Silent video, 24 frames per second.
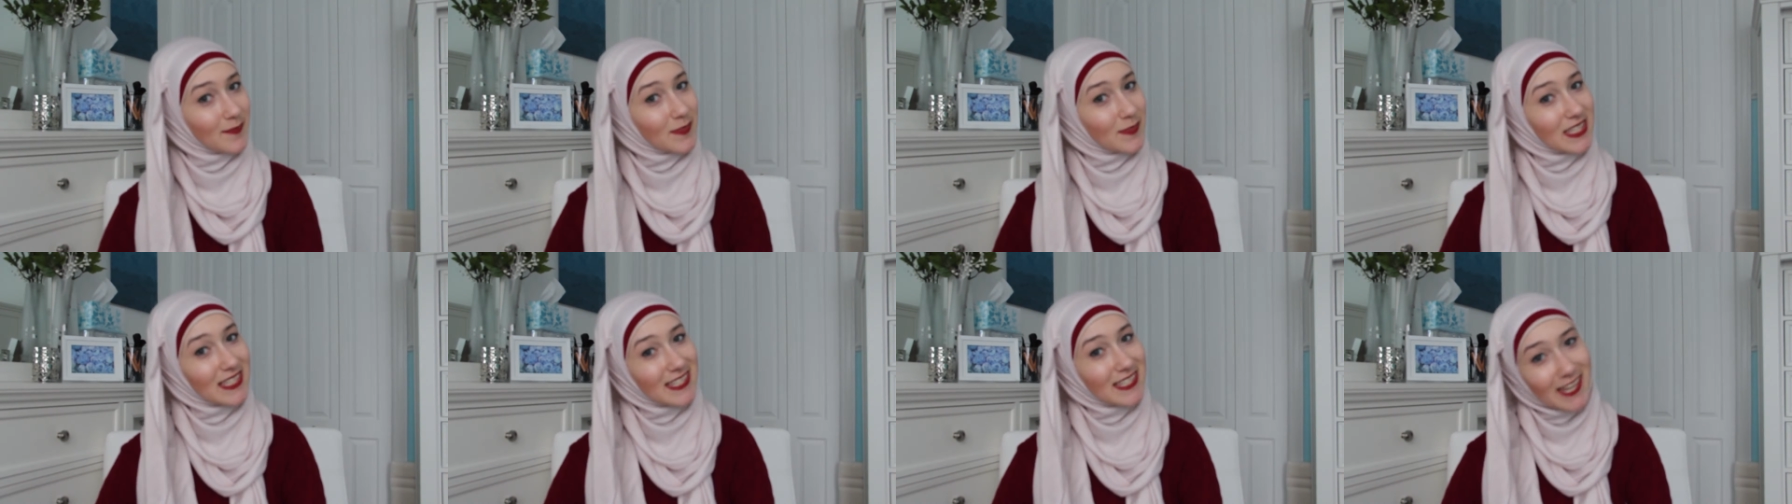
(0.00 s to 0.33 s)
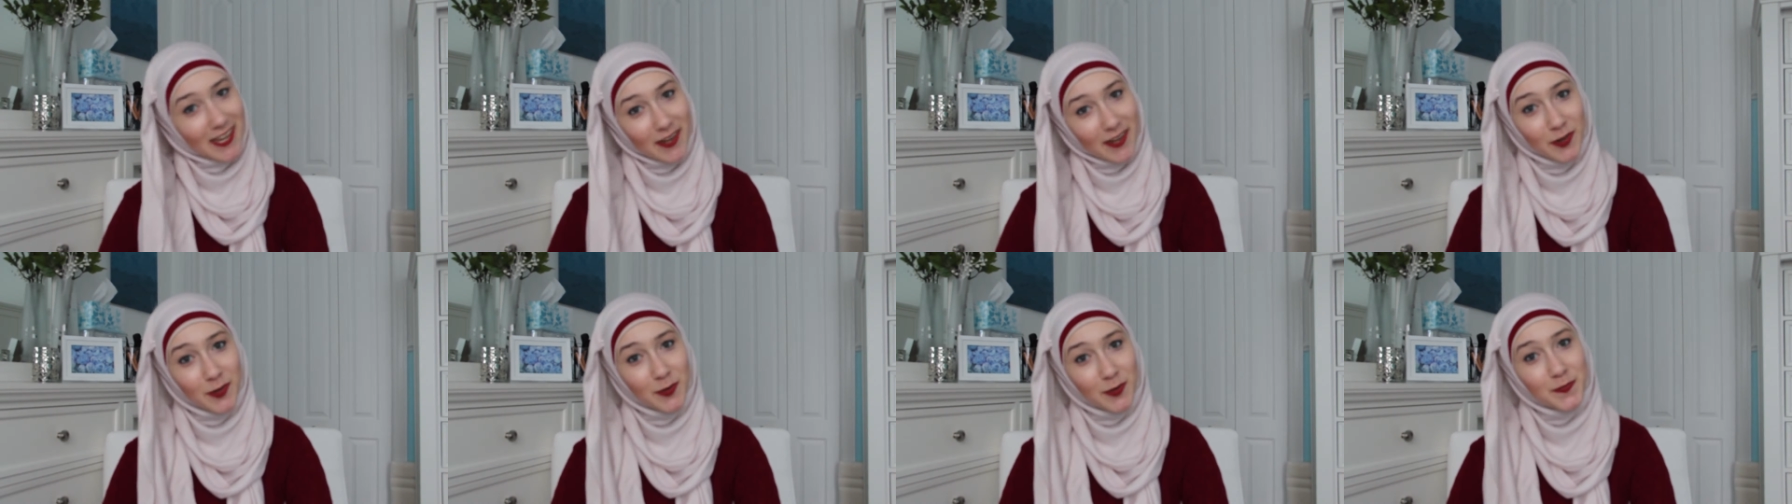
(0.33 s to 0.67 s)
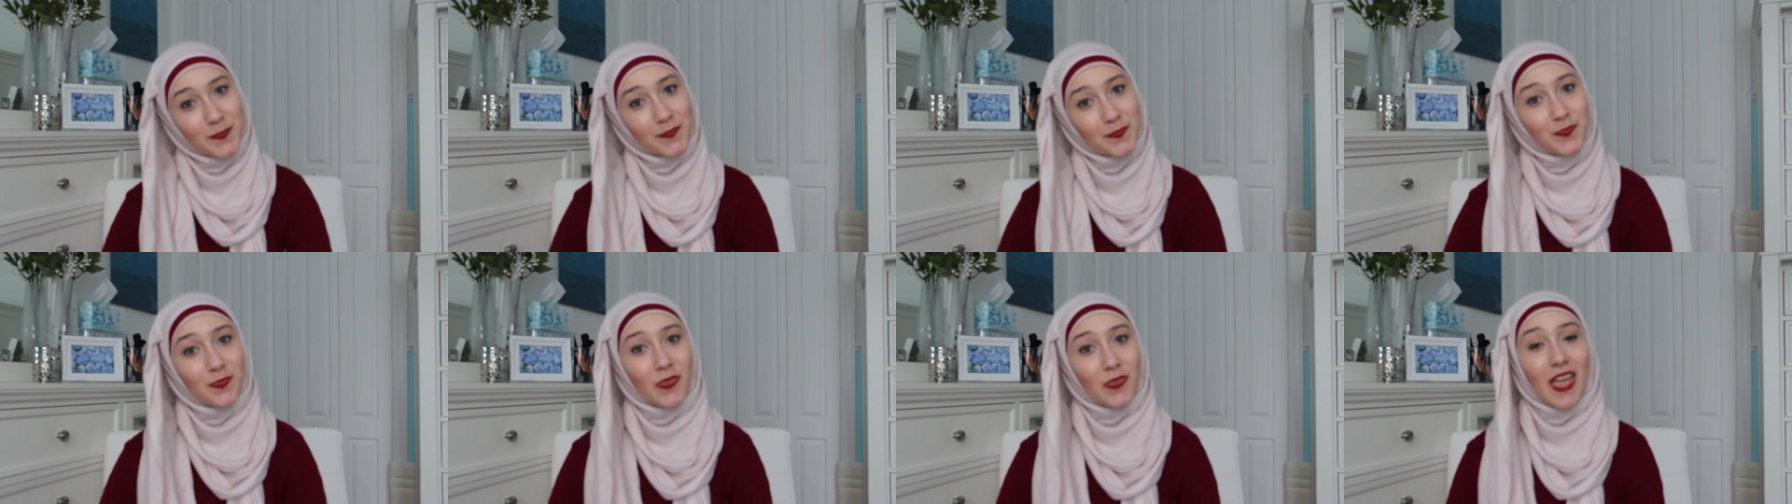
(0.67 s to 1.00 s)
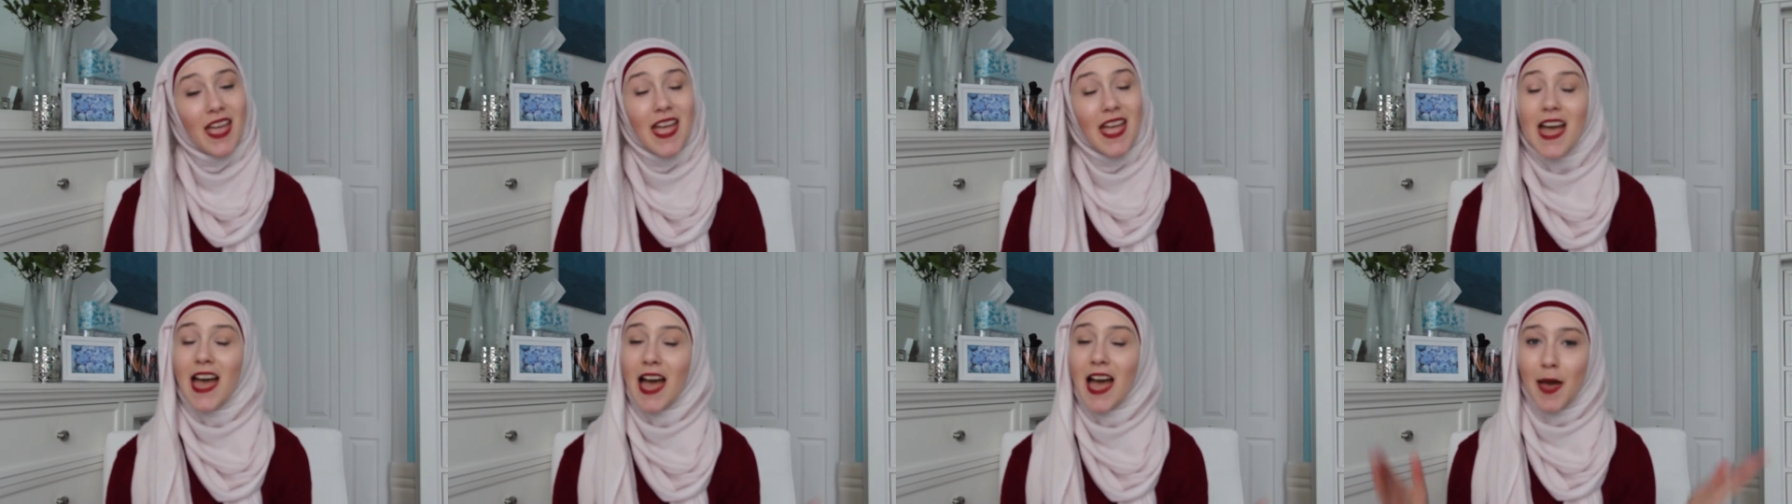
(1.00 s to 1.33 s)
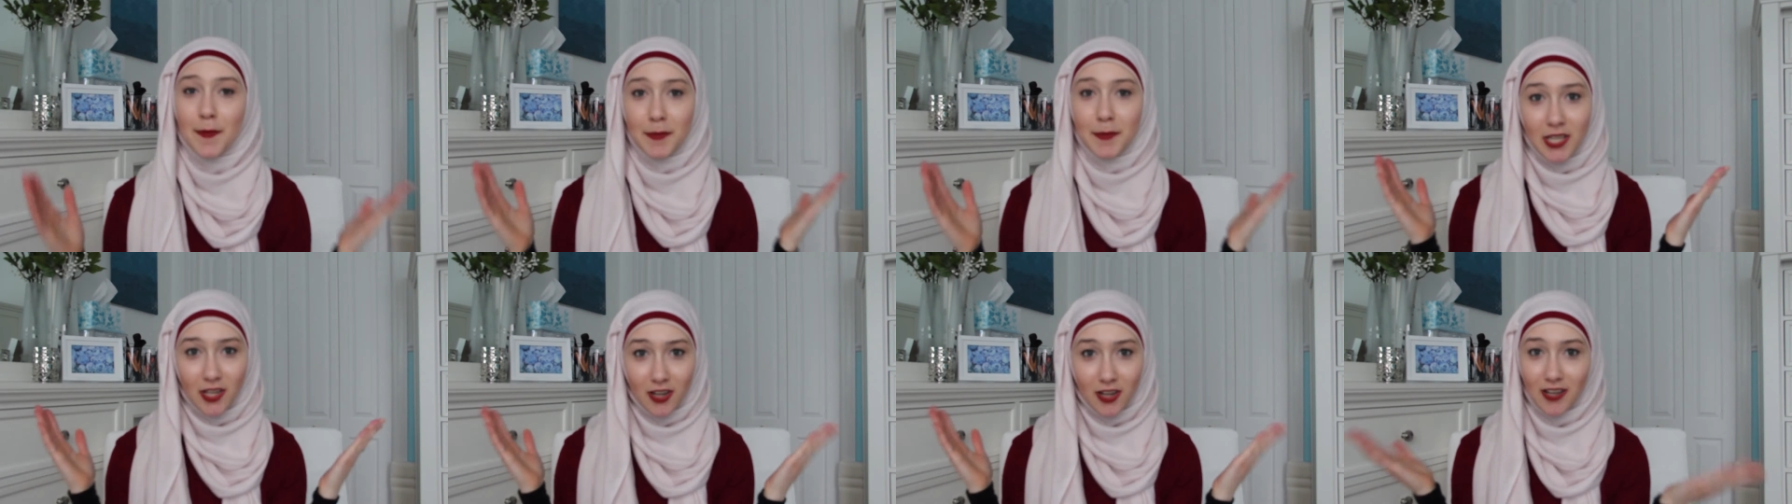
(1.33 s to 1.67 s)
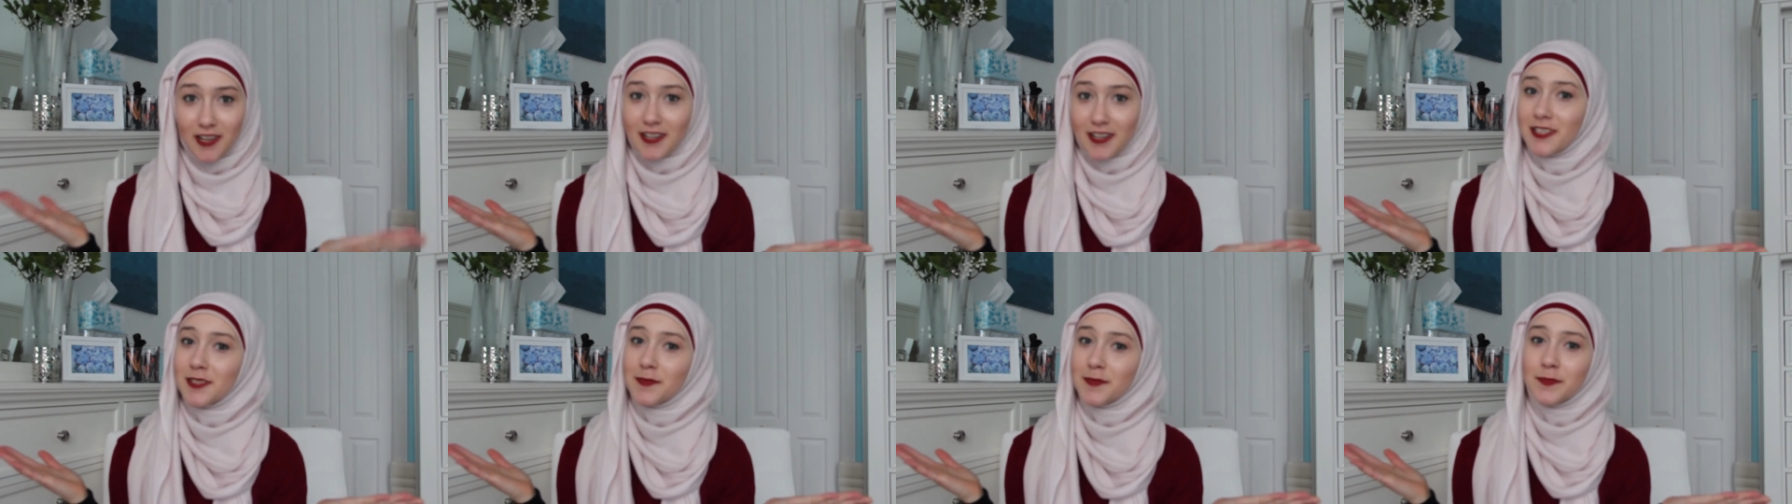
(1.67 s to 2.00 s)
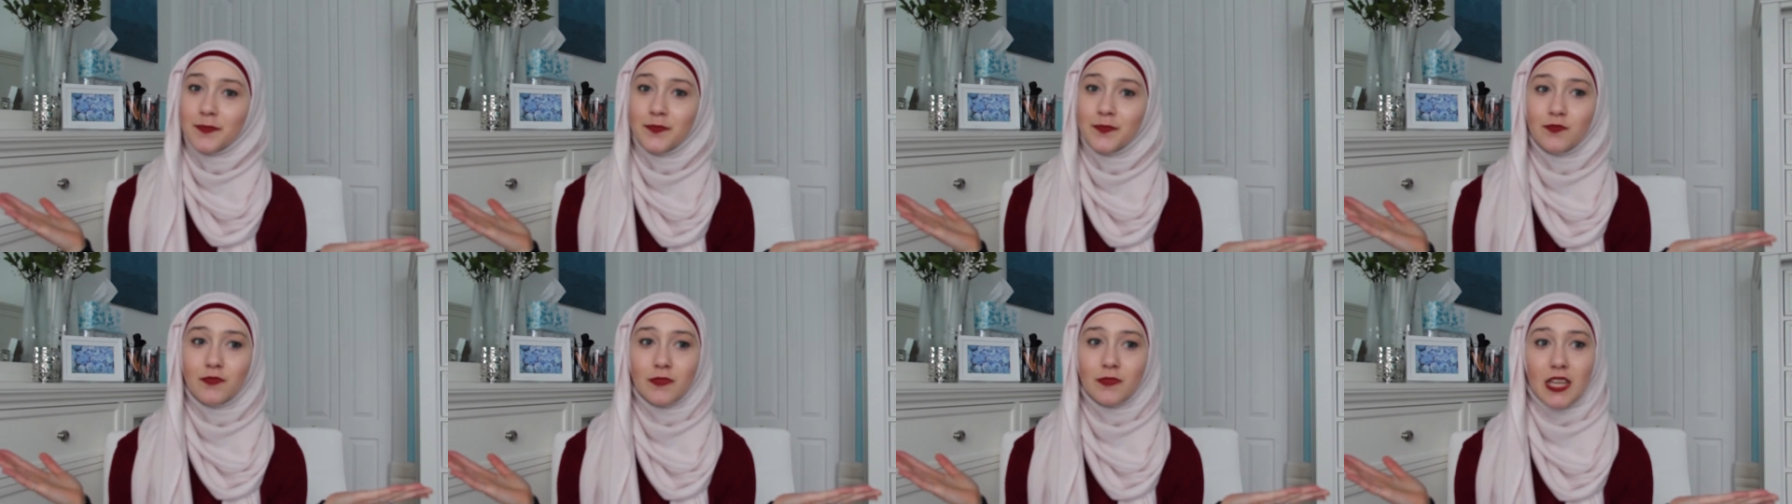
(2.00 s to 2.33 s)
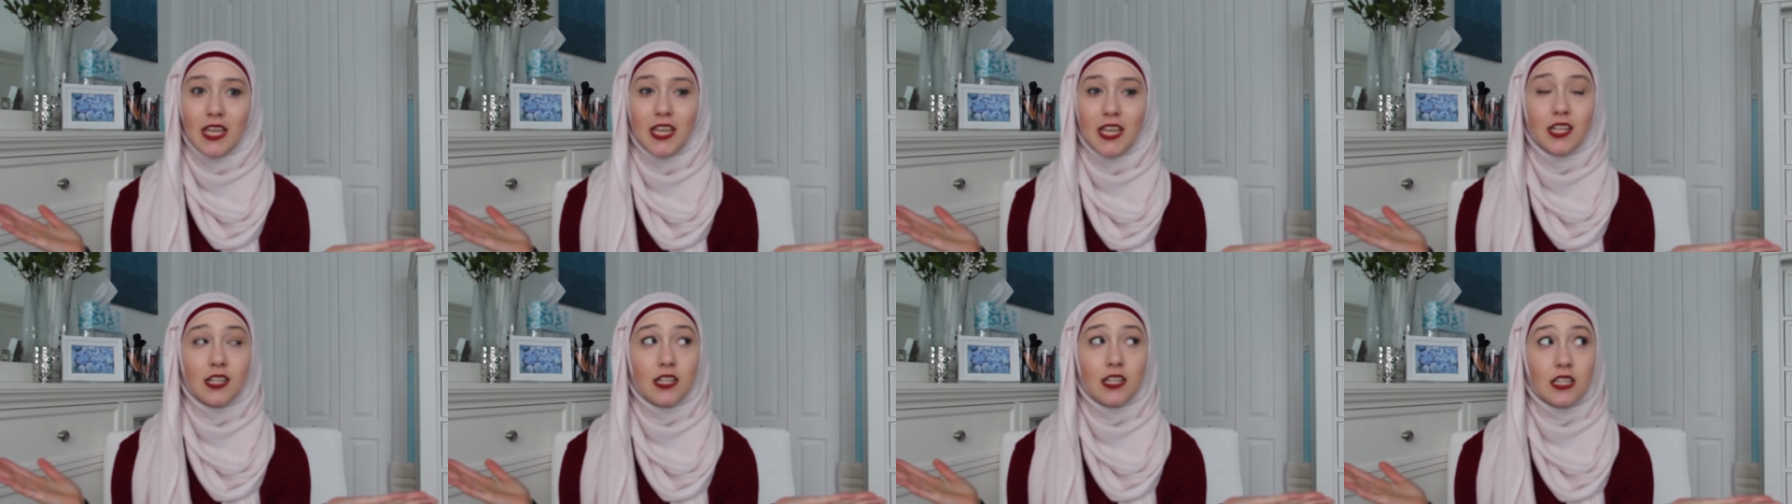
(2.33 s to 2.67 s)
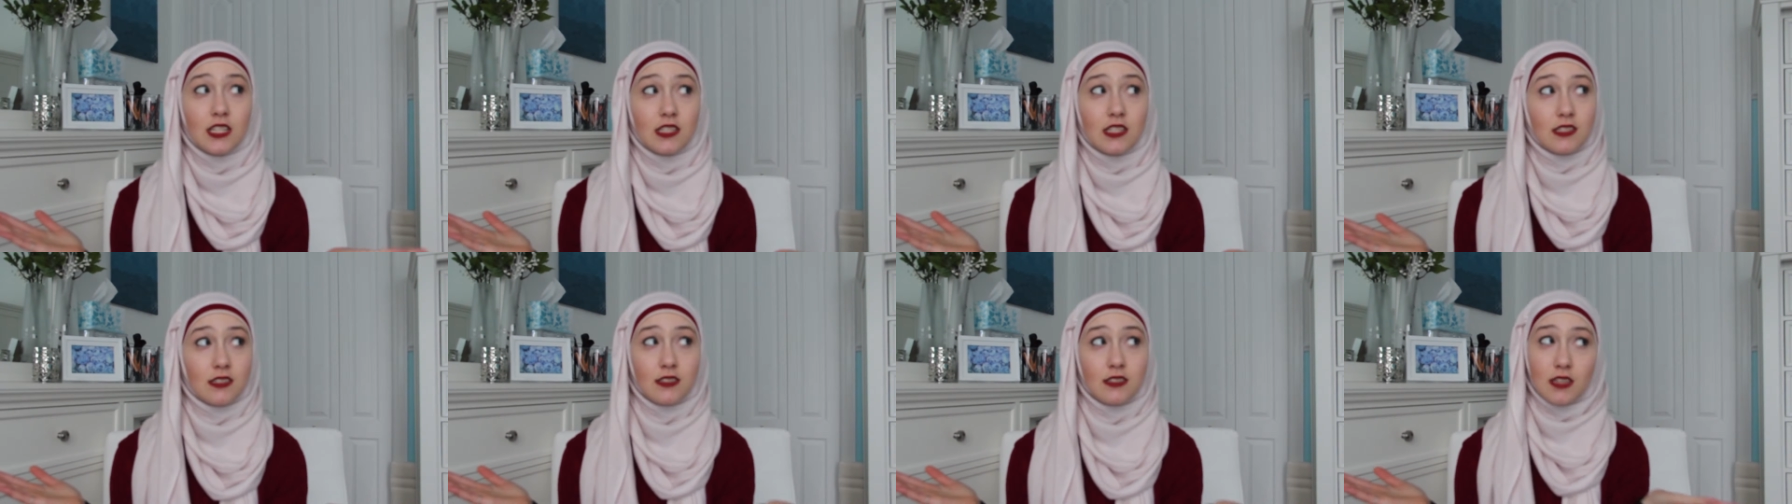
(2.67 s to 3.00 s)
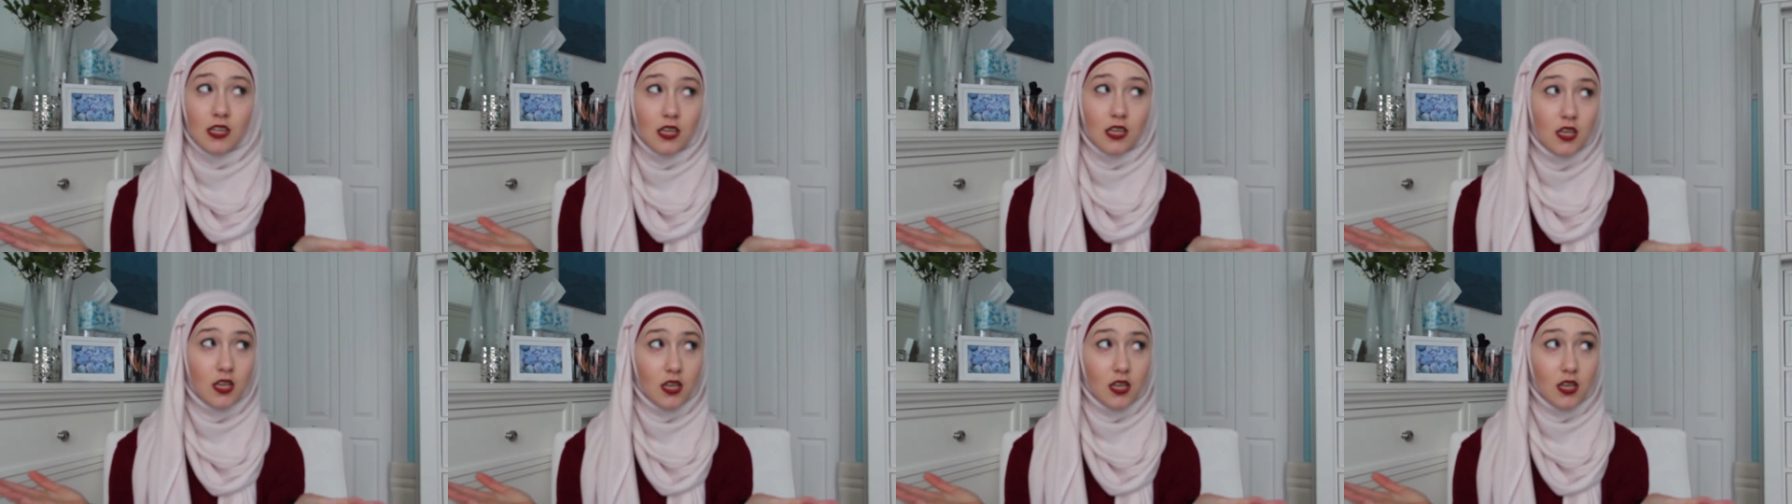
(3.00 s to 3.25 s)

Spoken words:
So, happy autumn, and it's